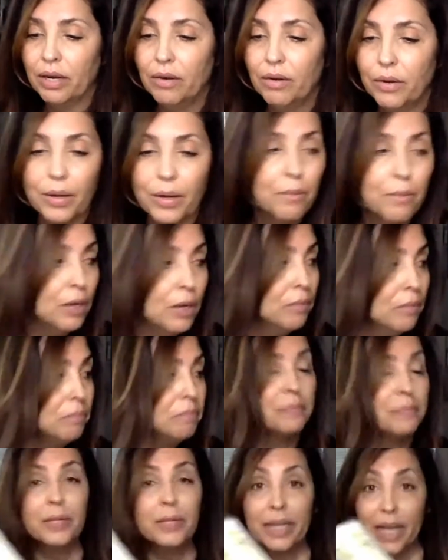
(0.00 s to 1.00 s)
No, I won't.
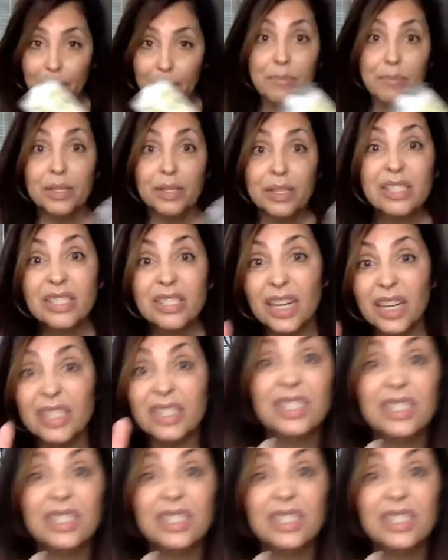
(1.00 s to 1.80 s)
Got to put this on its